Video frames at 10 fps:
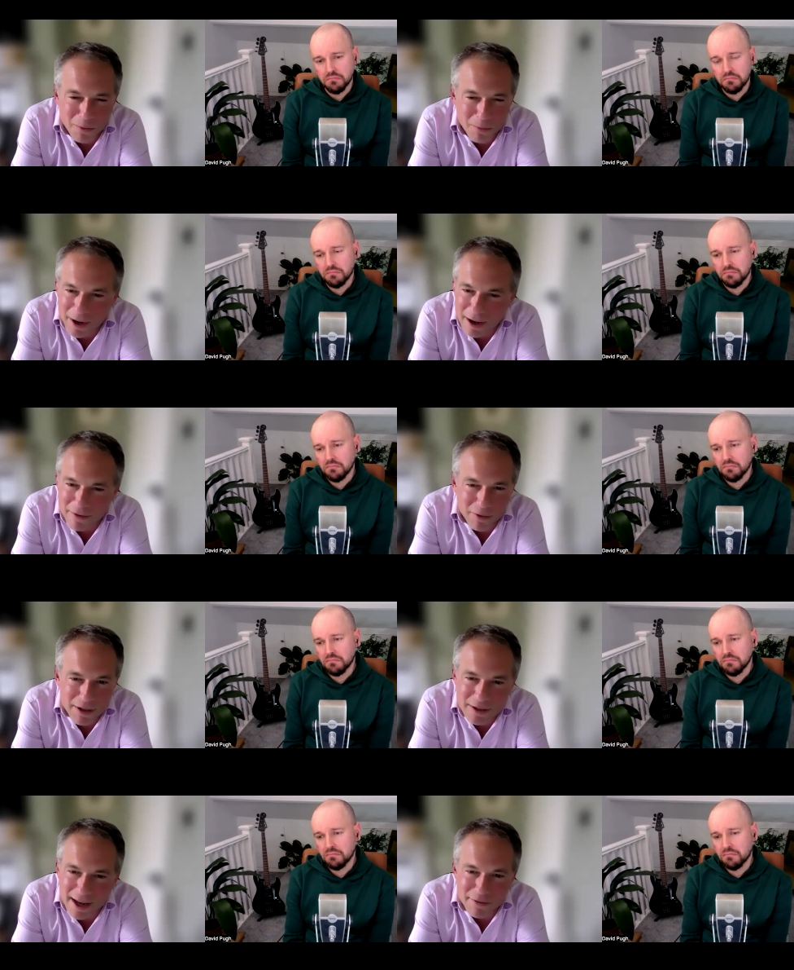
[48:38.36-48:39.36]
Speaker 1: for whatever
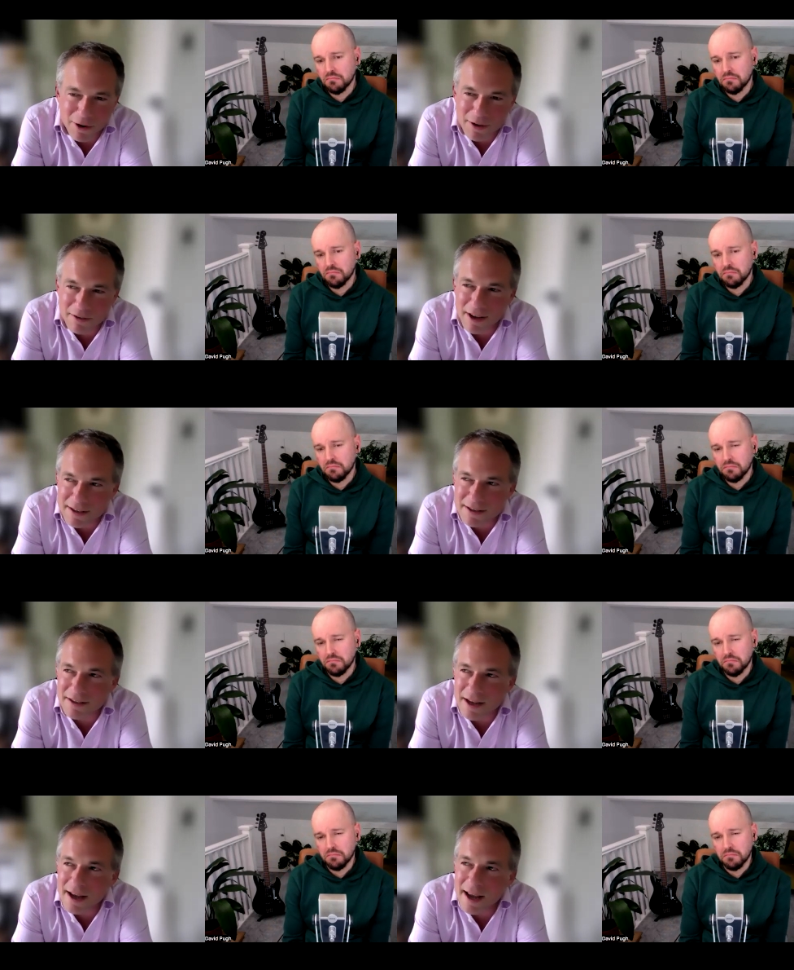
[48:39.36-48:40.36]
reason, have not
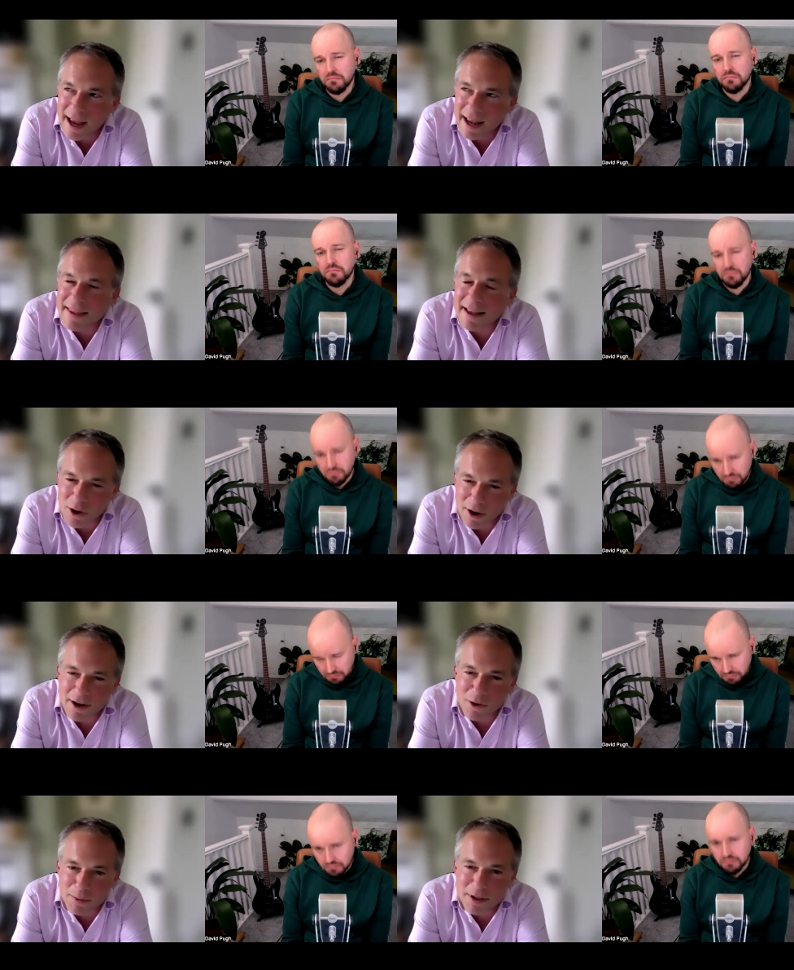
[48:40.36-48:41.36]
invested, and that
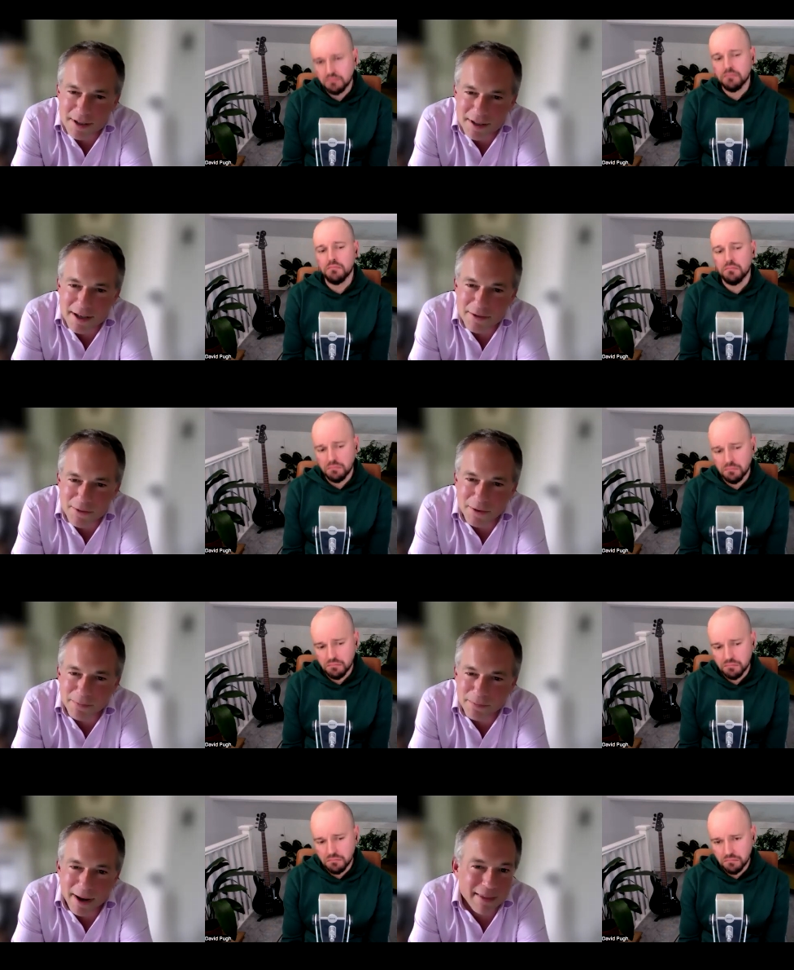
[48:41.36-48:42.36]
turned out to be
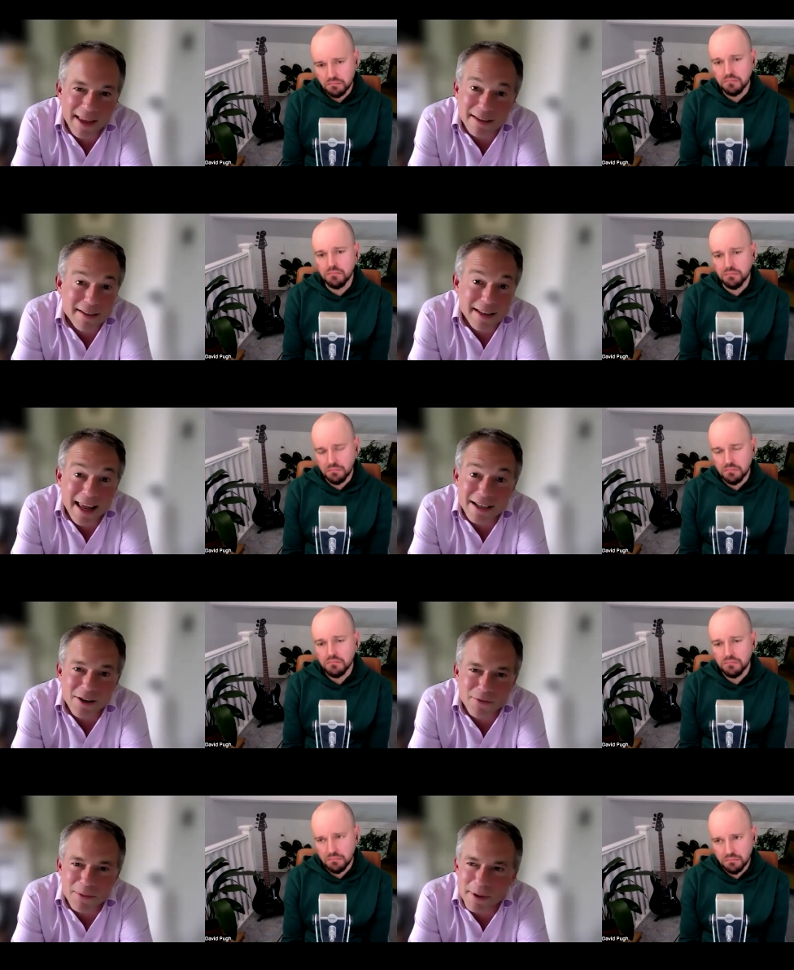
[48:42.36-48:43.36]
successful. But that's mm. the
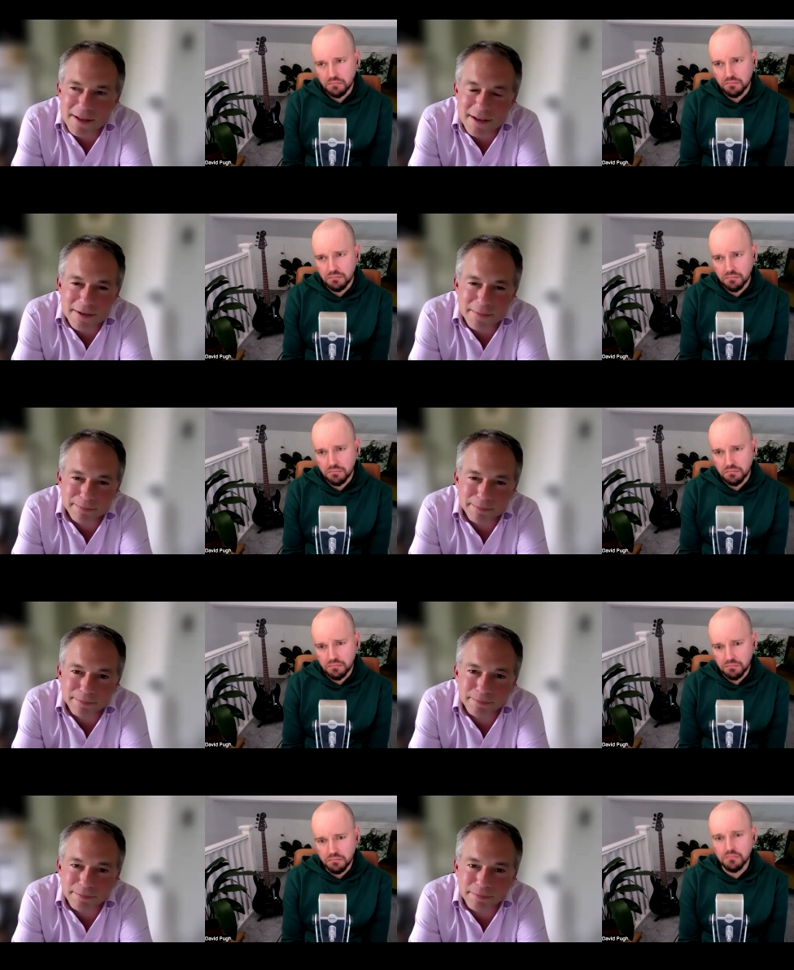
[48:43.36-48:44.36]
nature of the business.
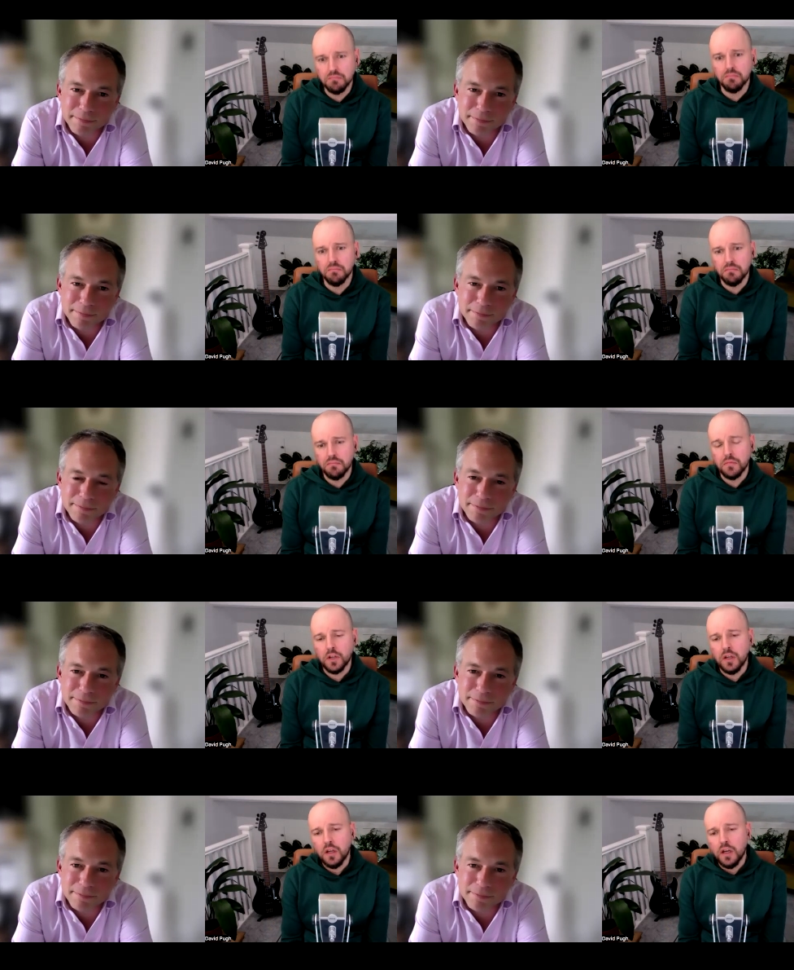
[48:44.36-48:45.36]
Speaker 2: Mm.
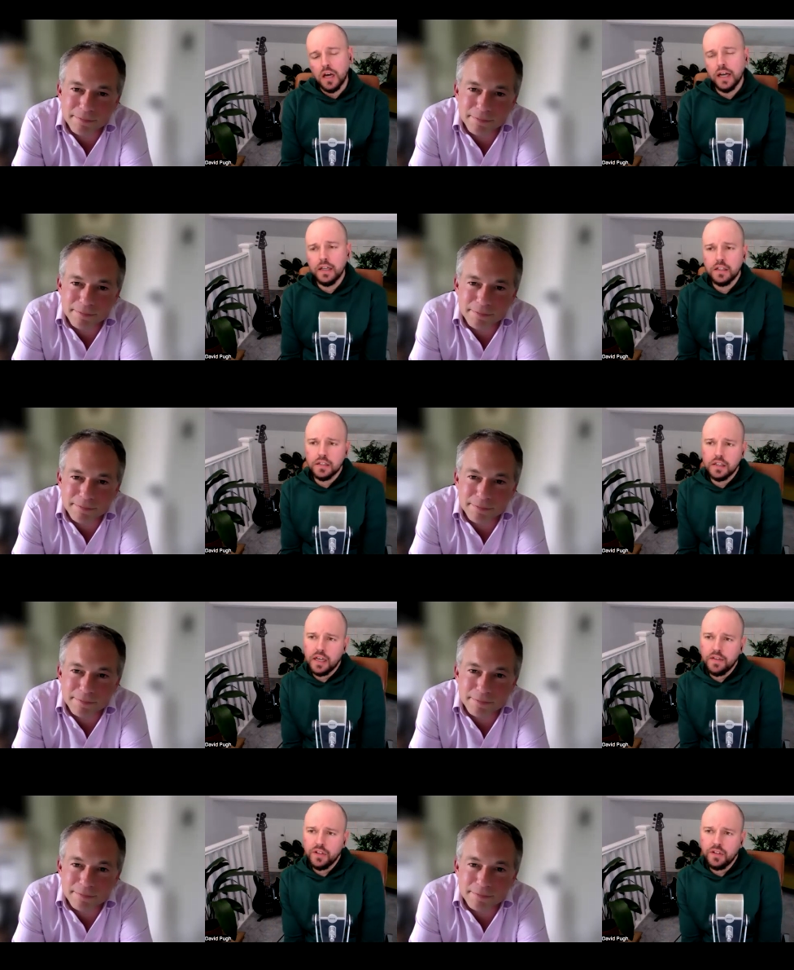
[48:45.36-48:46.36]
And
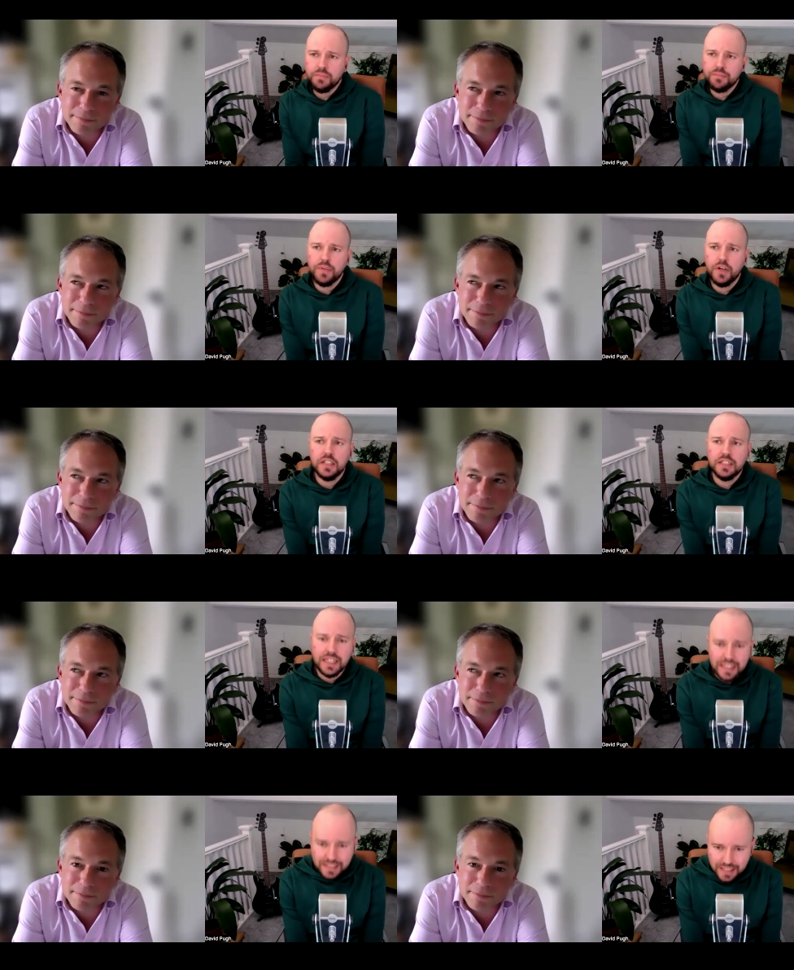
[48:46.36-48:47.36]
have you
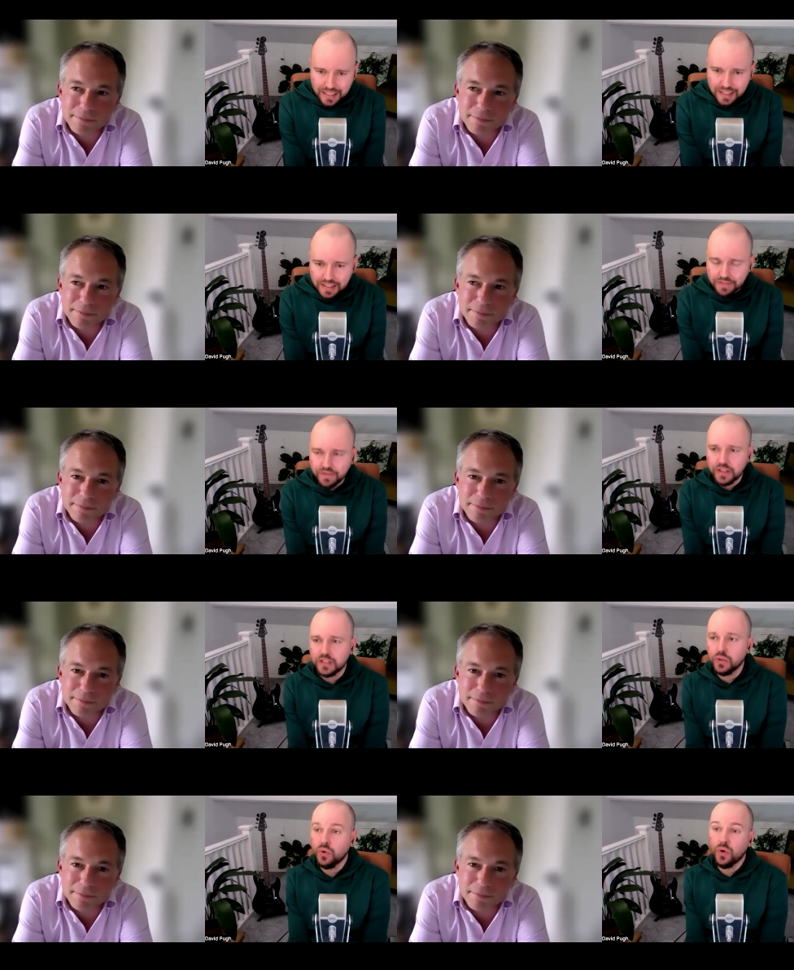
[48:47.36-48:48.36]
personally seen a
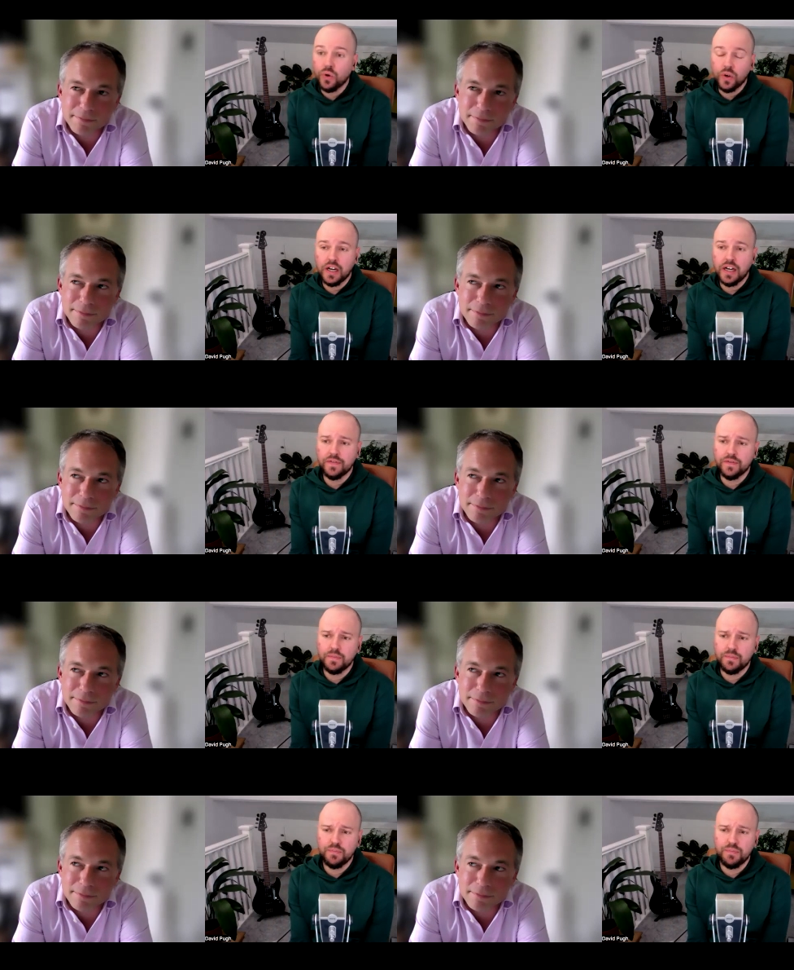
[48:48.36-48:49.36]
difference, or, or have
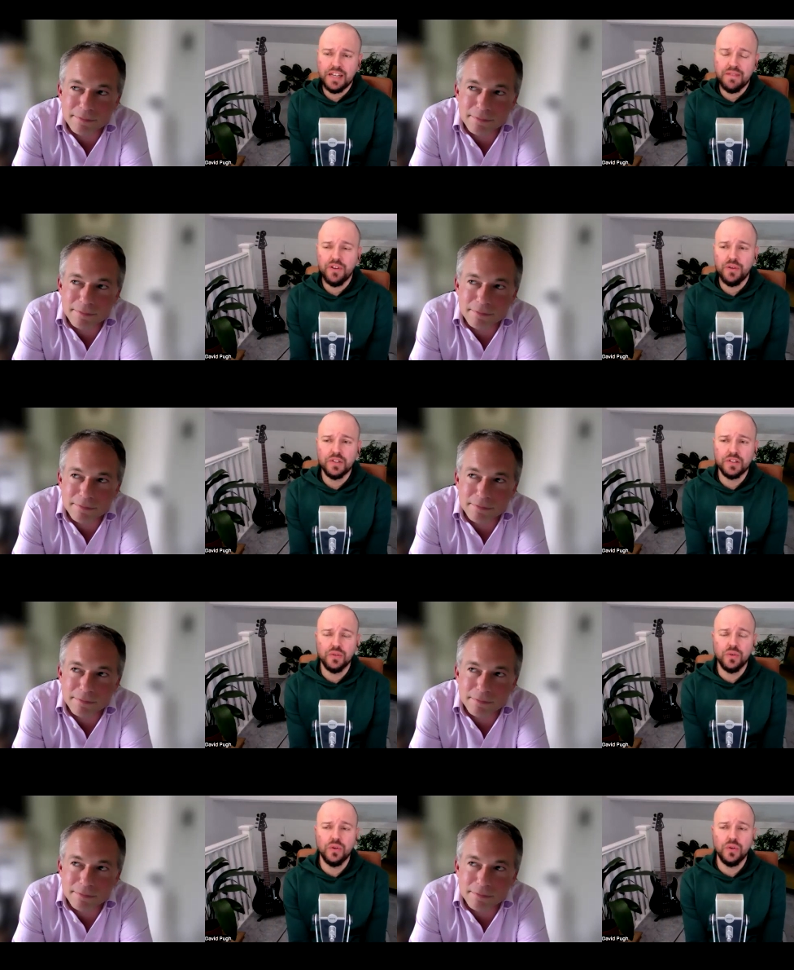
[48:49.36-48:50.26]
been influenced, or,